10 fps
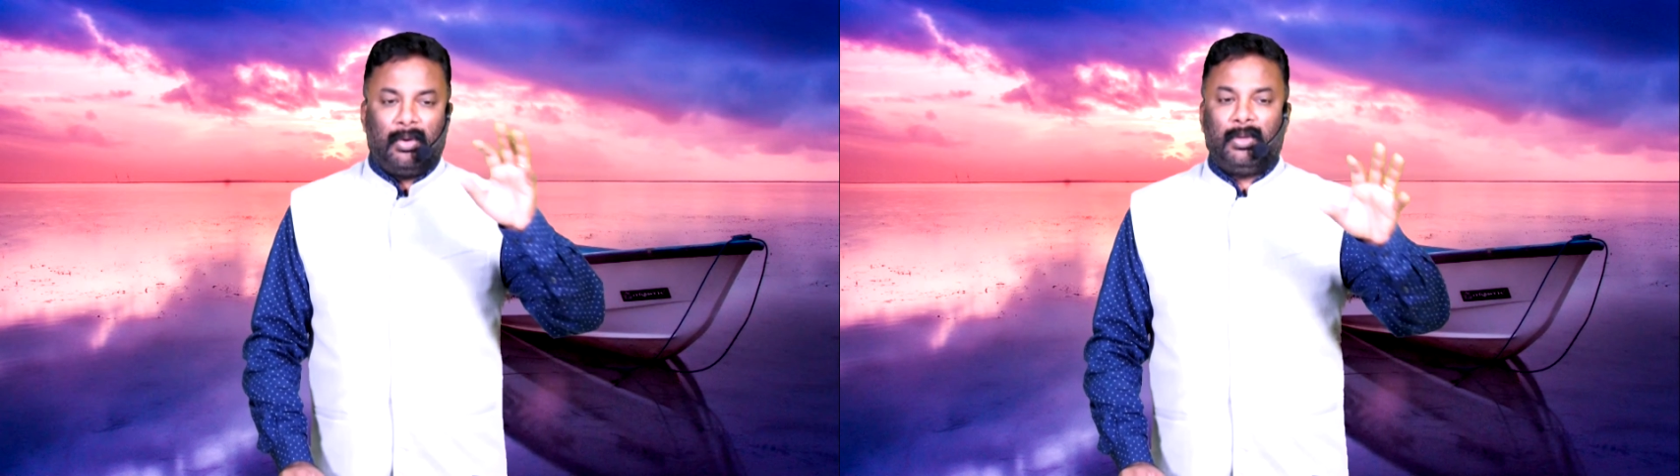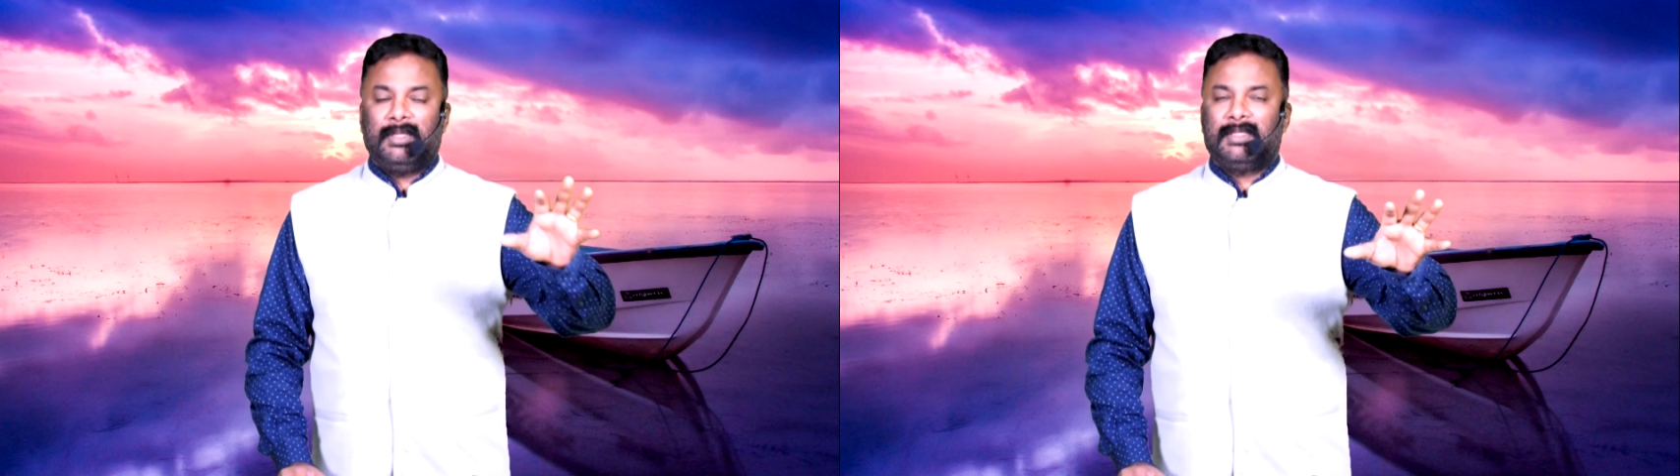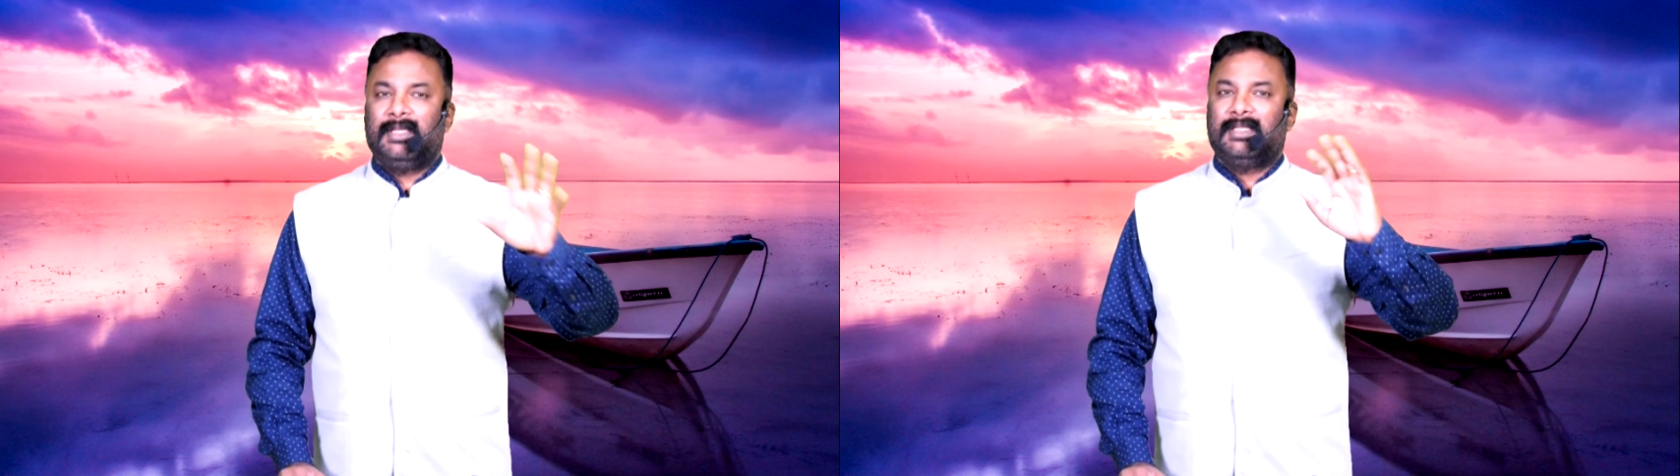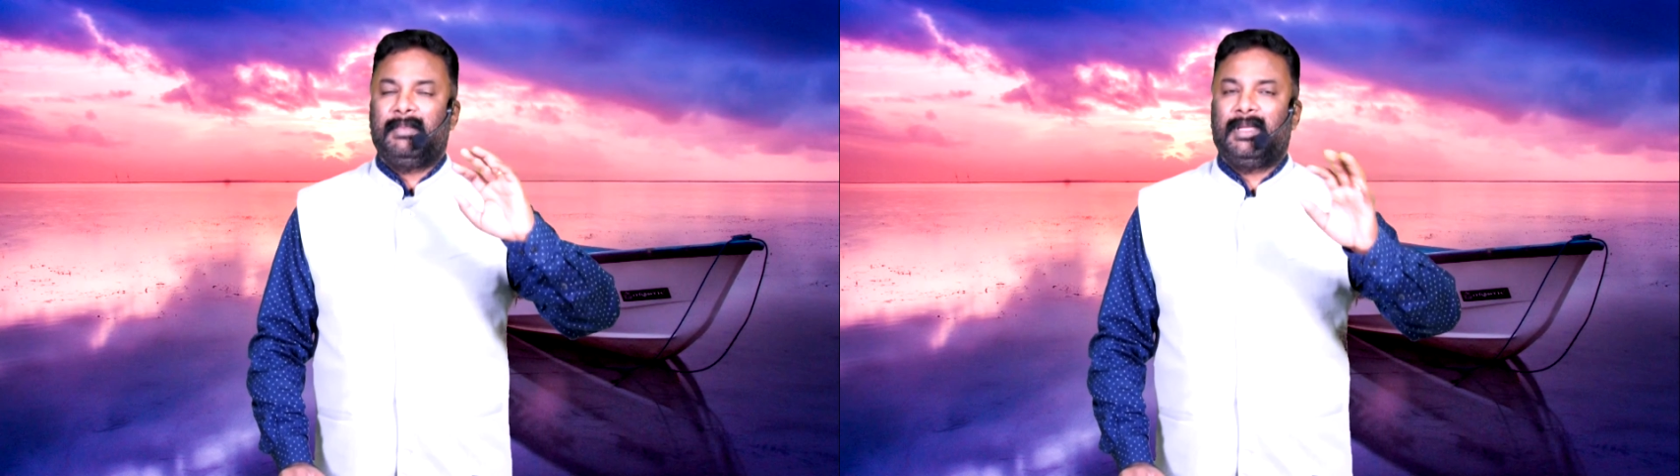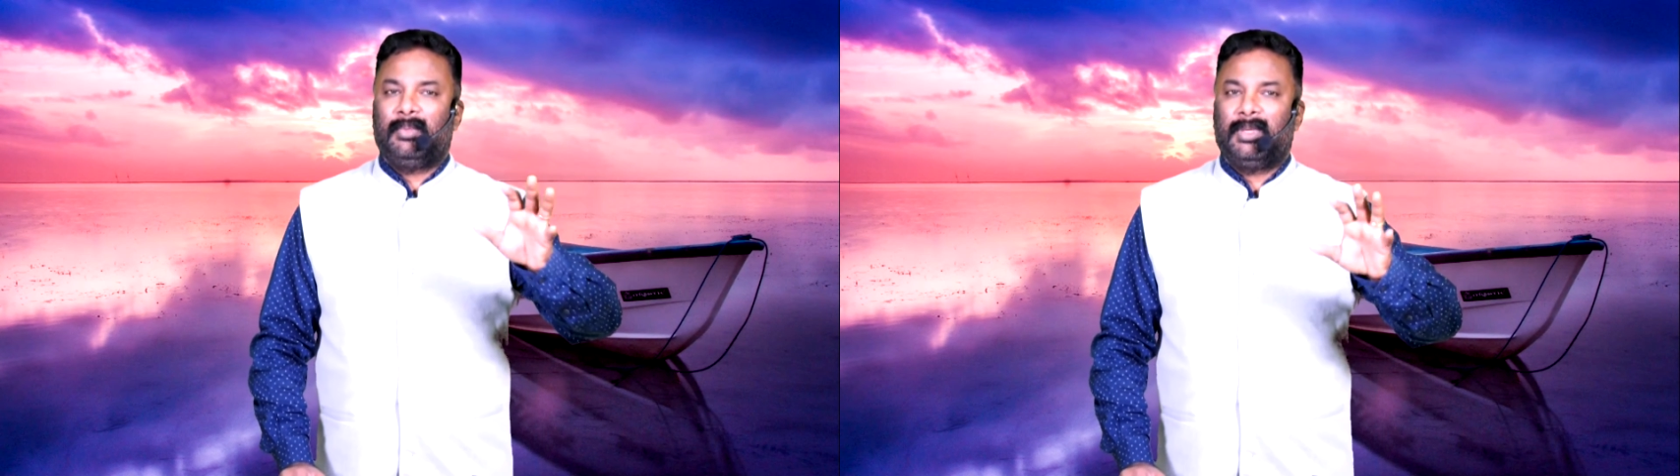All these things
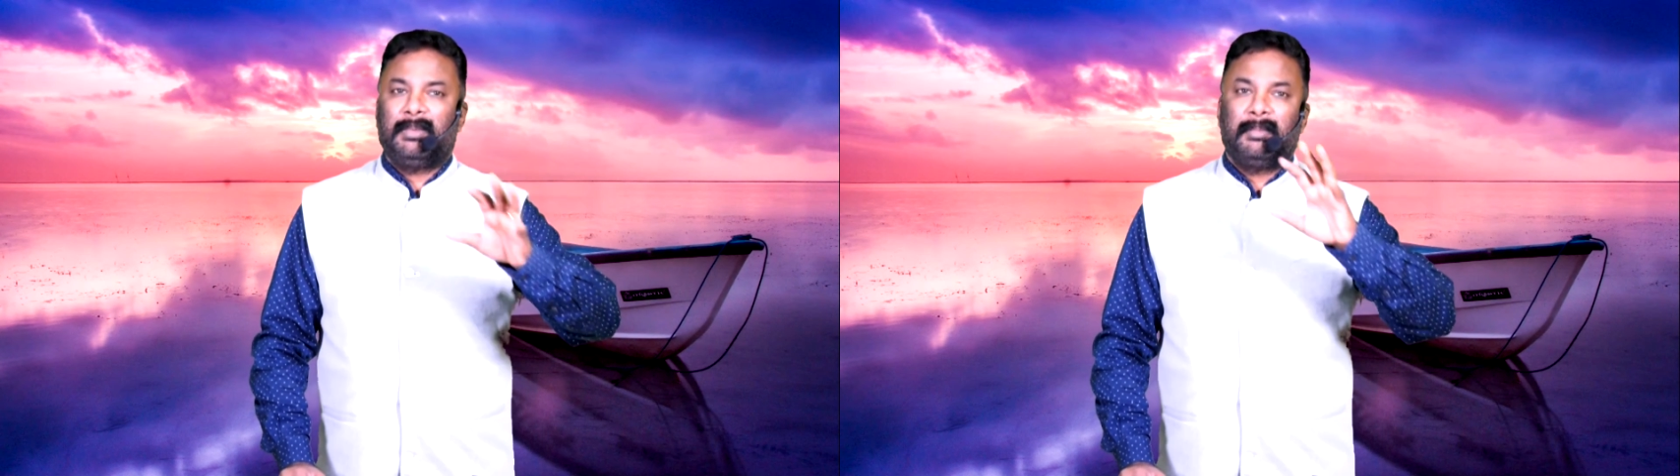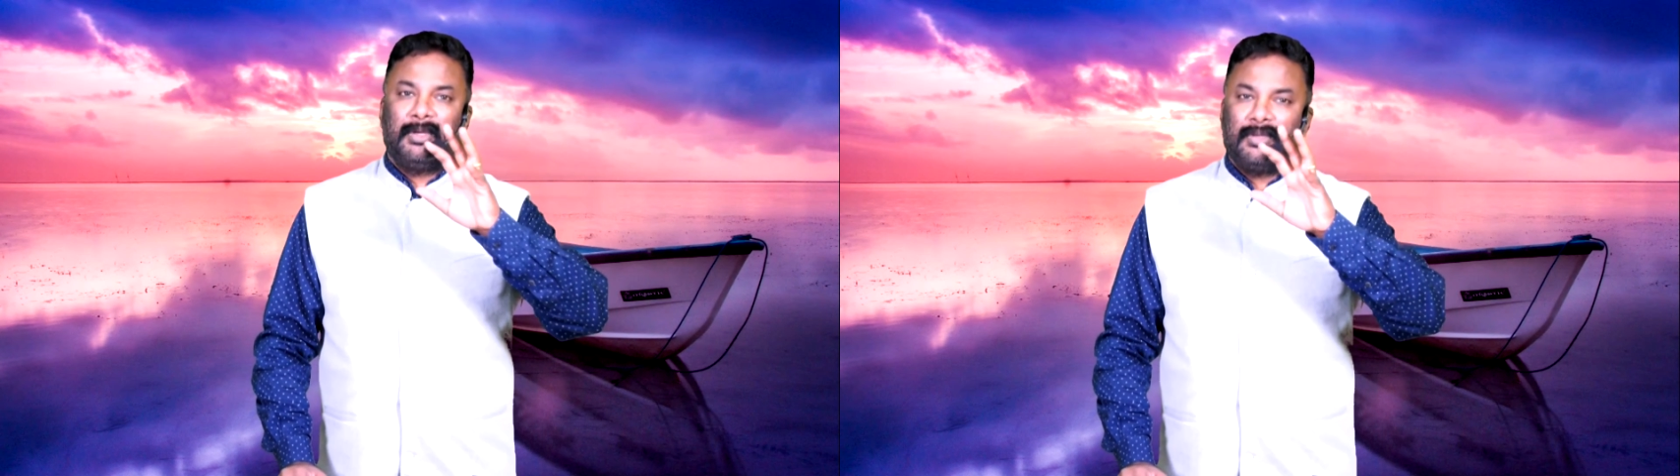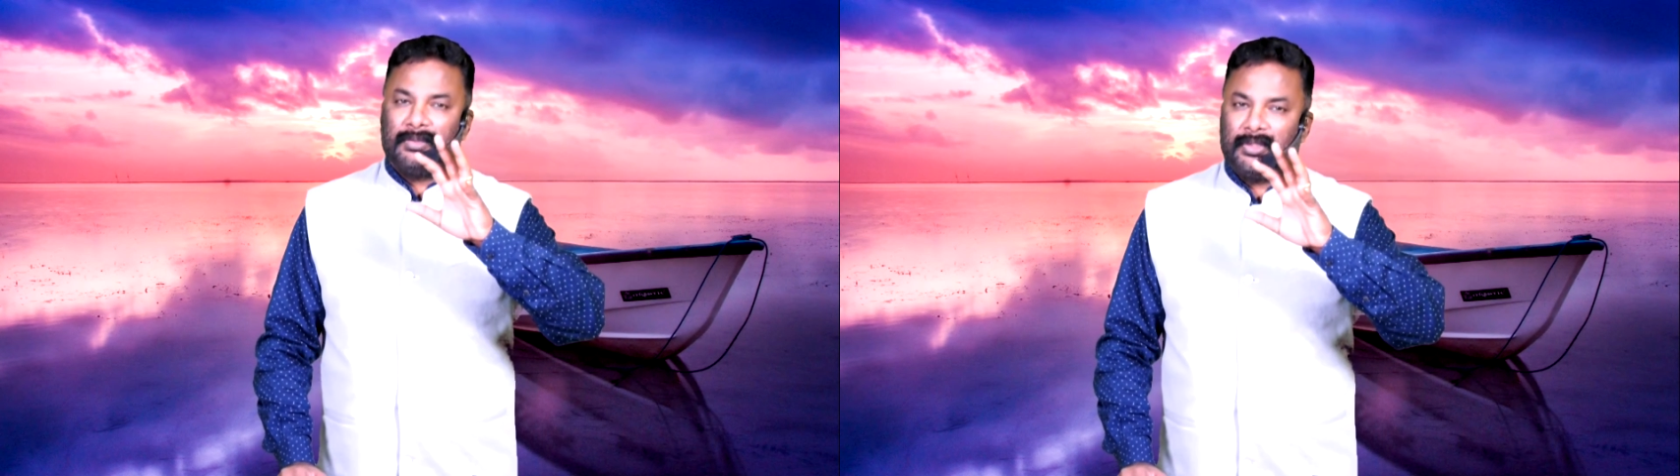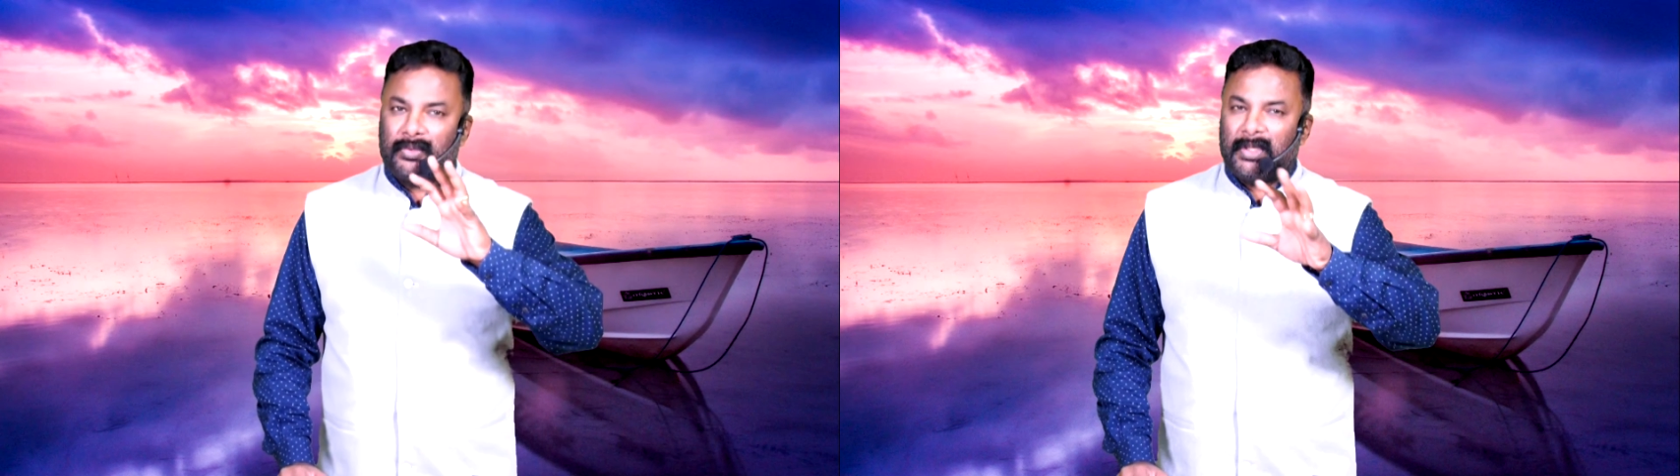are made available because of the